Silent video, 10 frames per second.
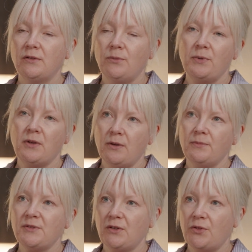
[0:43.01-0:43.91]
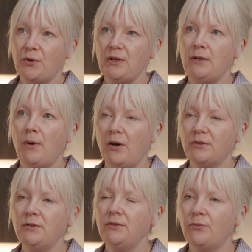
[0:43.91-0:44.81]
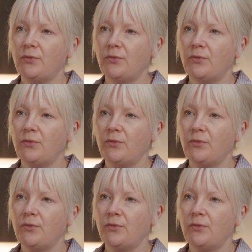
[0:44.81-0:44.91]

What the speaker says: So it becomes a 3D model